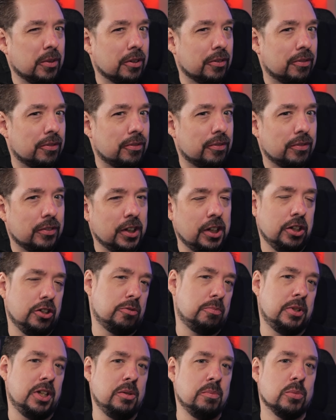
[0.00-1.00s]
with
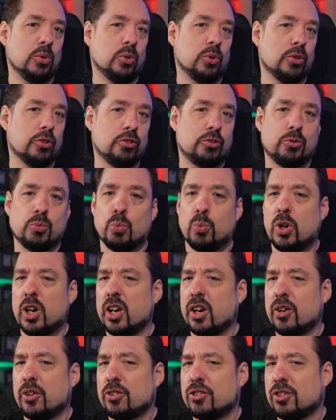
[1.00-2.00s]
ESP boards,
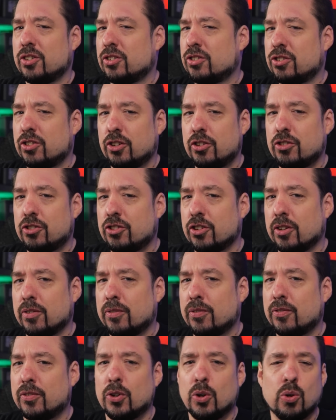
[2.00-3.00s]
wires, and such
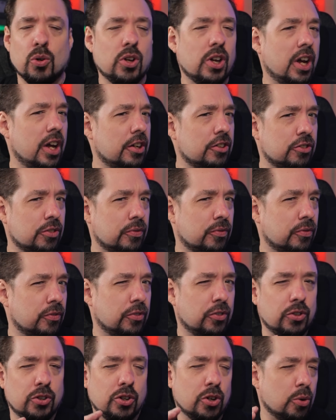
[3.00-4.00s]
stuff all kinds of
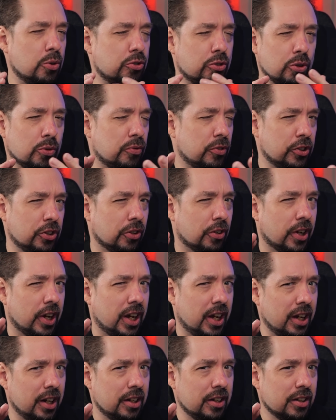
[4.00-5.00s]
goes over your
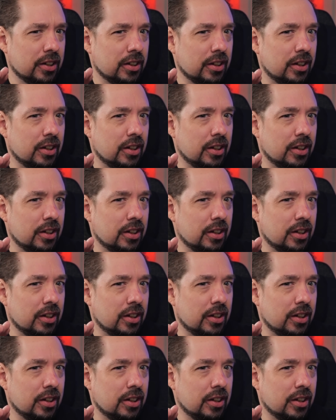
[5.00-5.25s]
head?